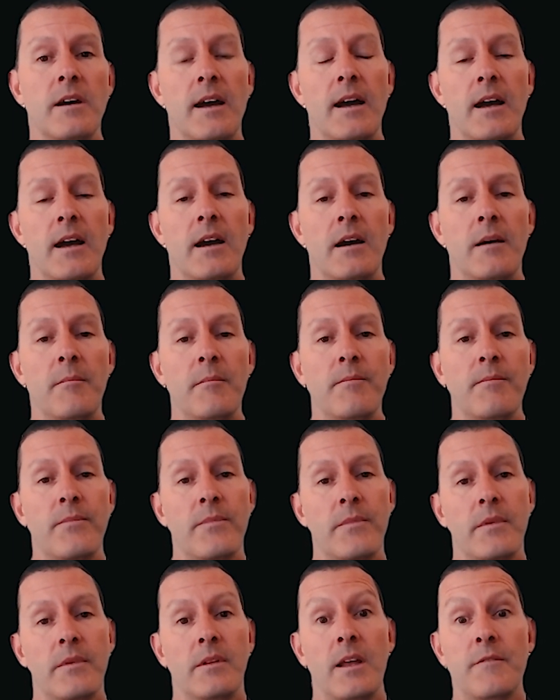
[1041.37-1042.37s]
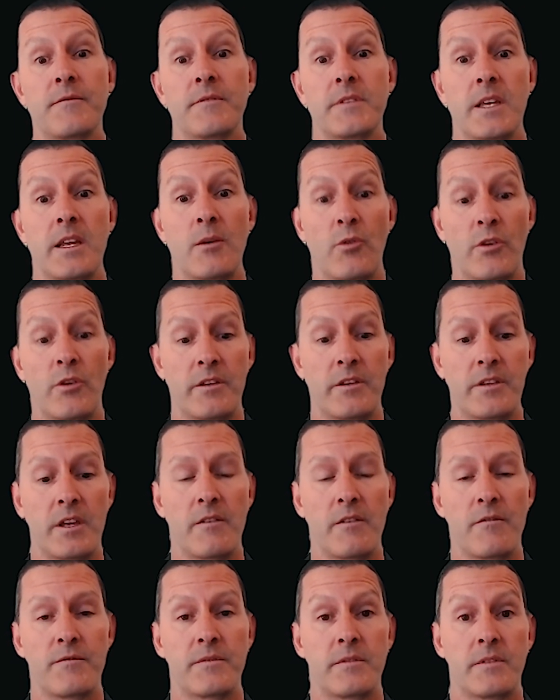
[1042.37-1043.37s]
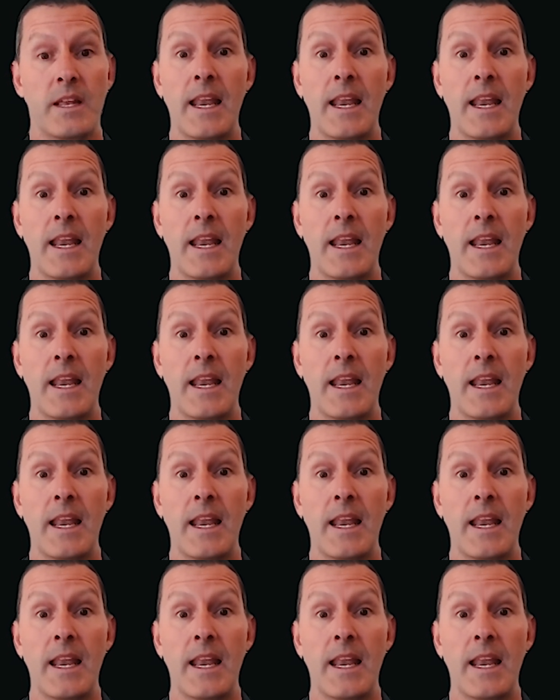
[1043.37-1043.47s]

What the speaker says: Love to hear what you think of